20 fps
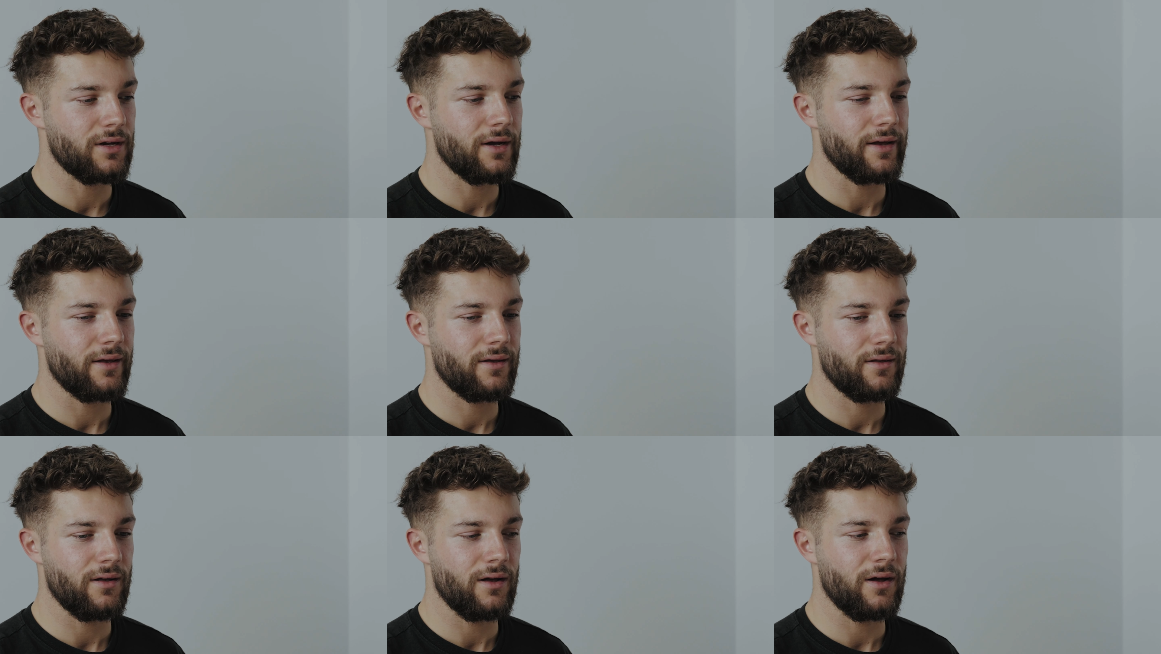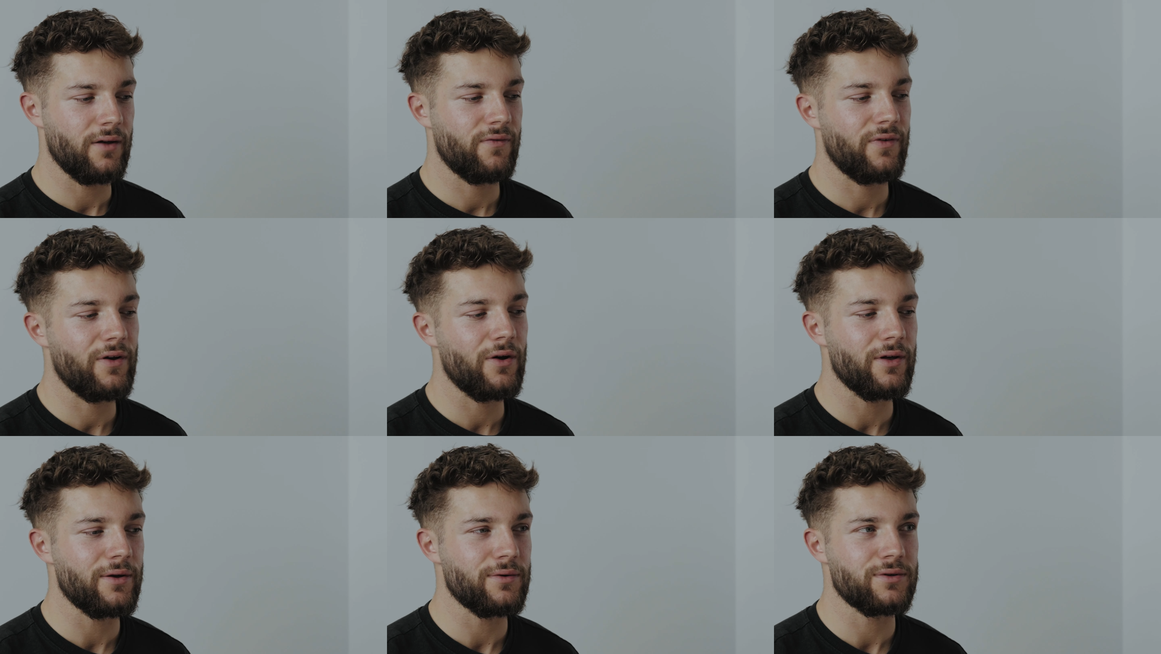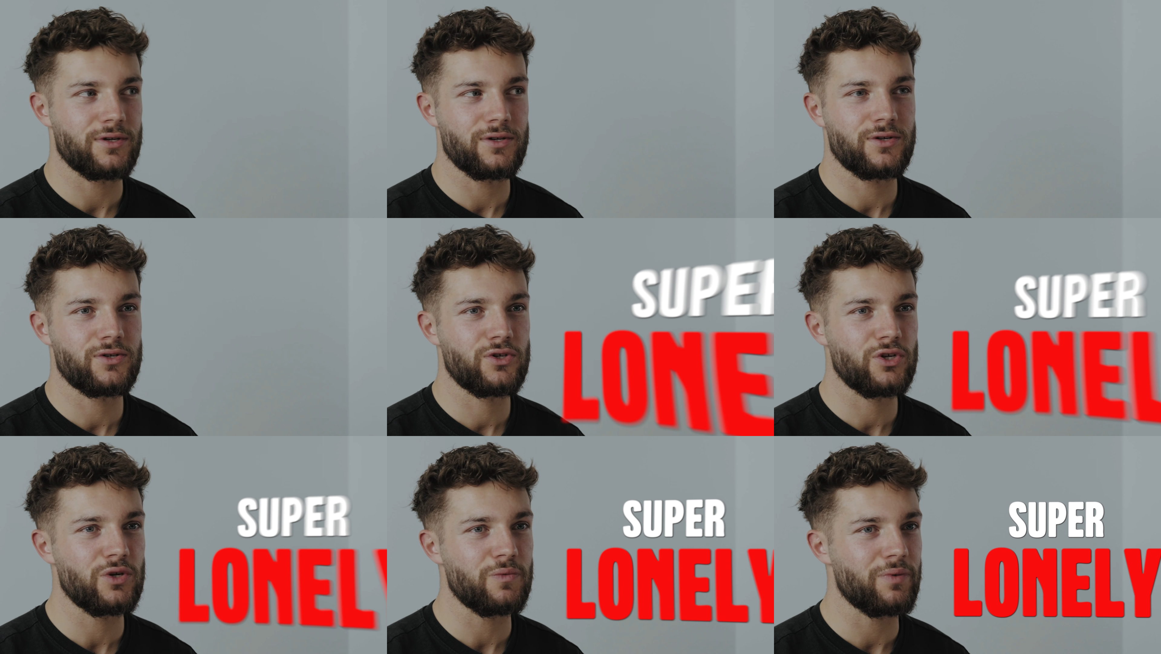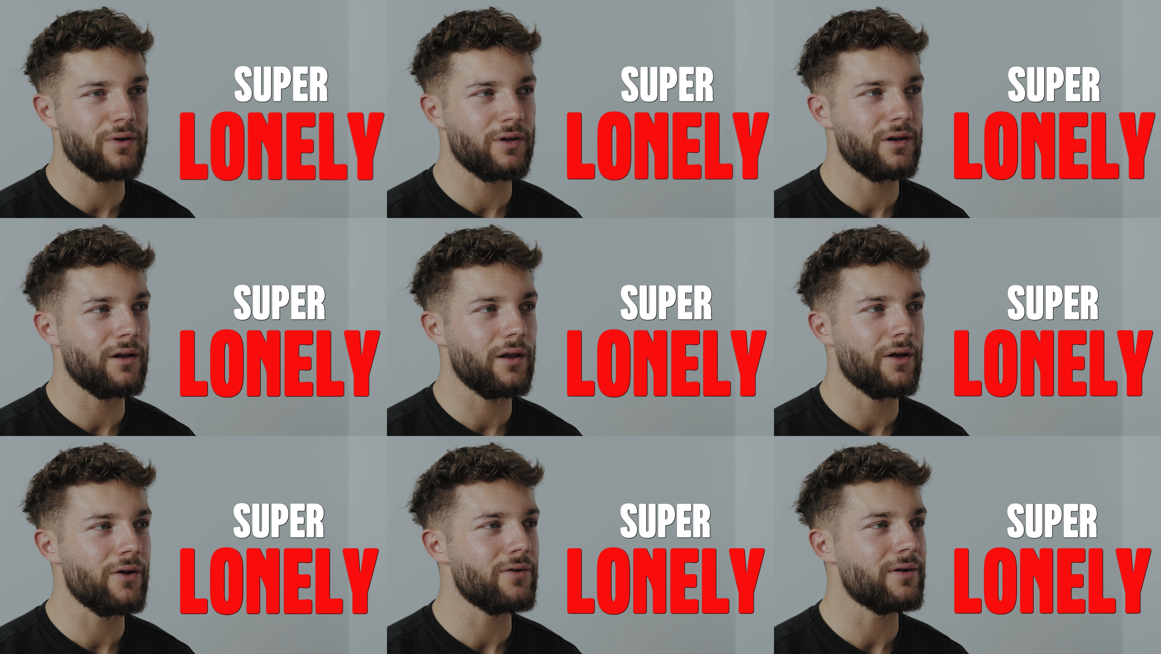like, I felt it was a super
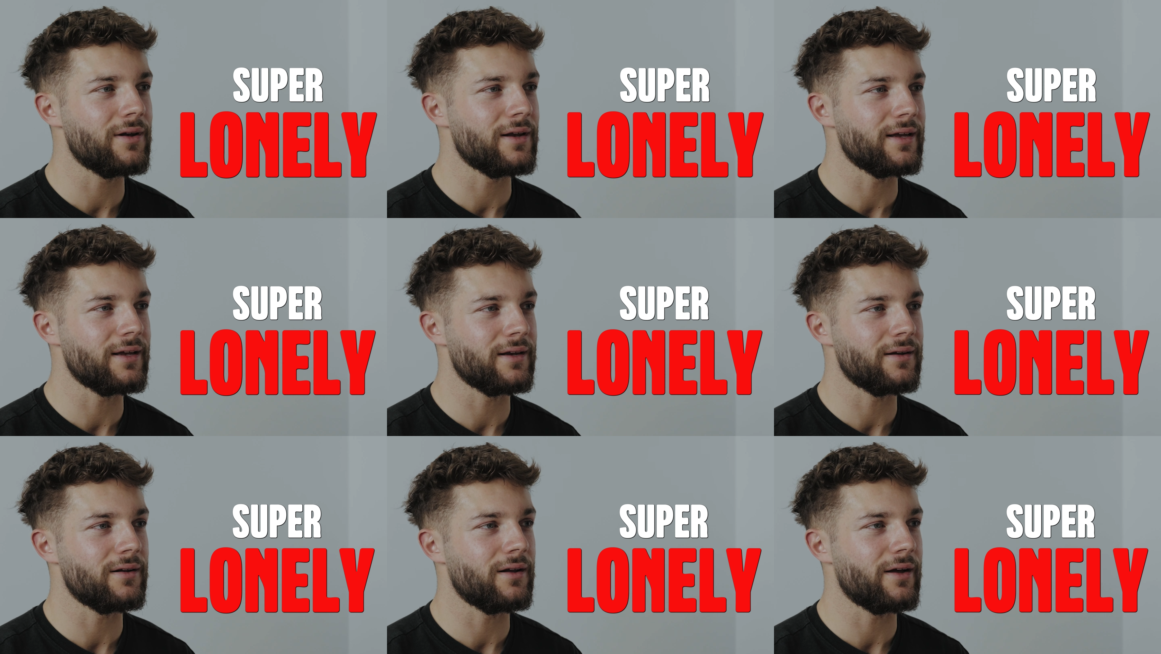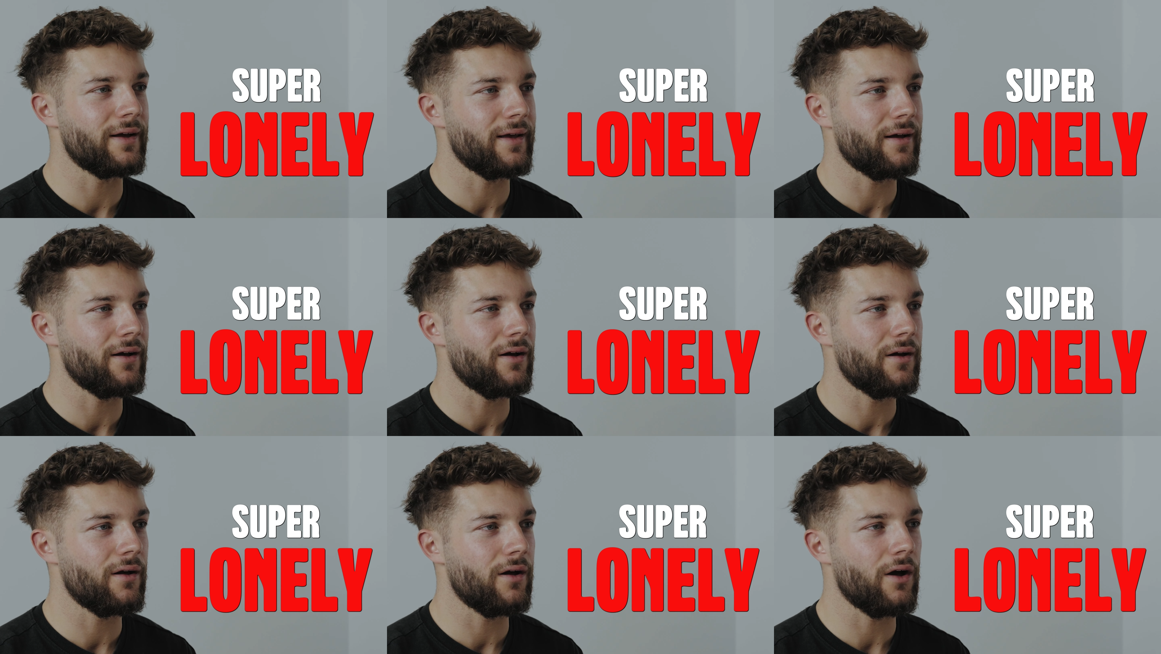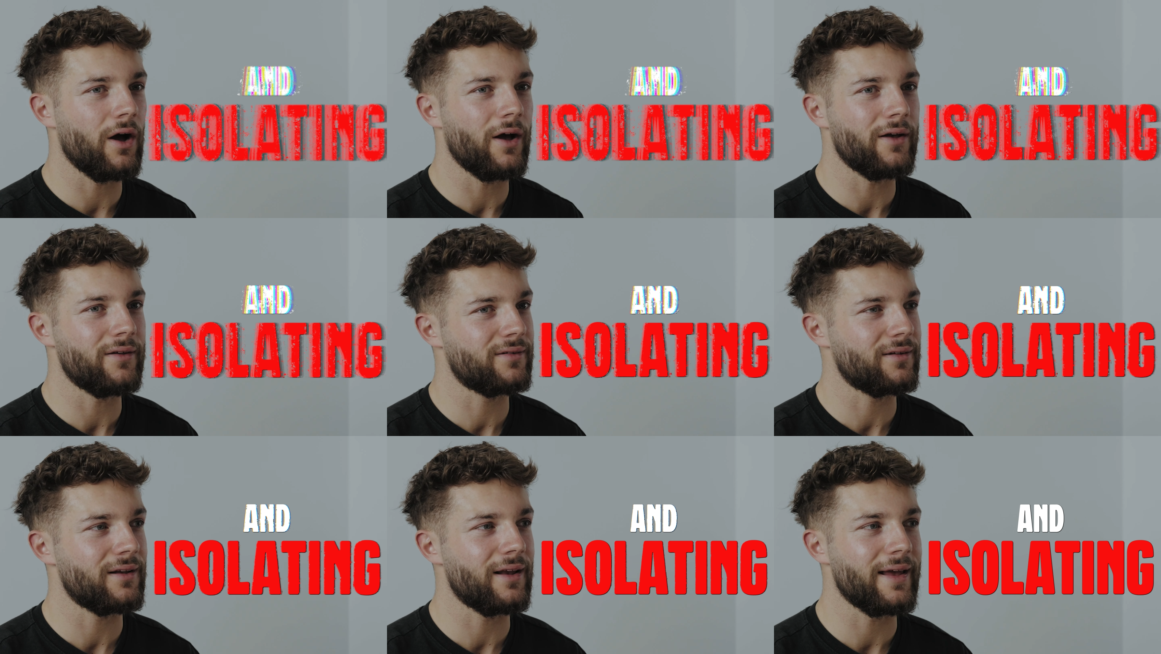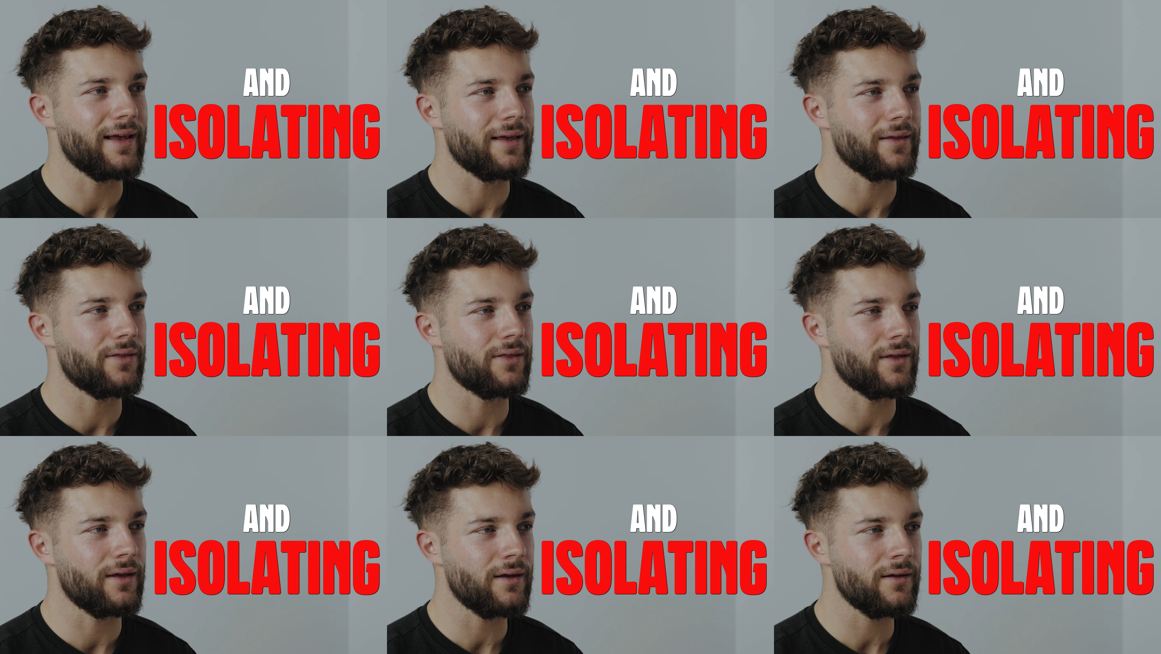lonely and like yeah. isolating
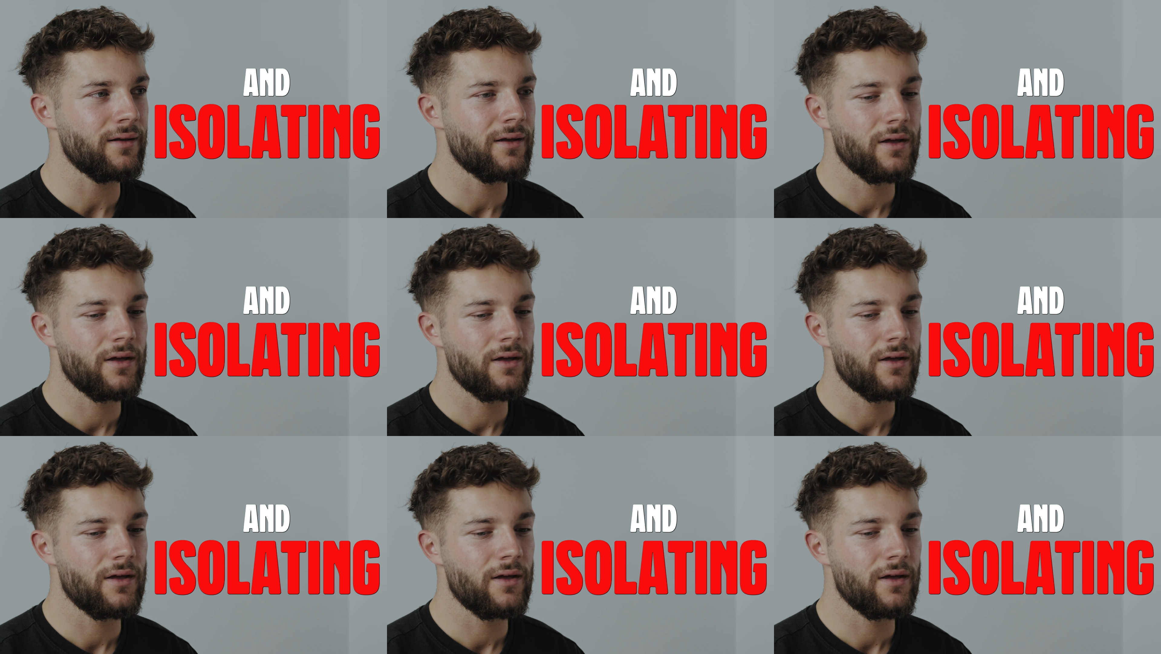thing.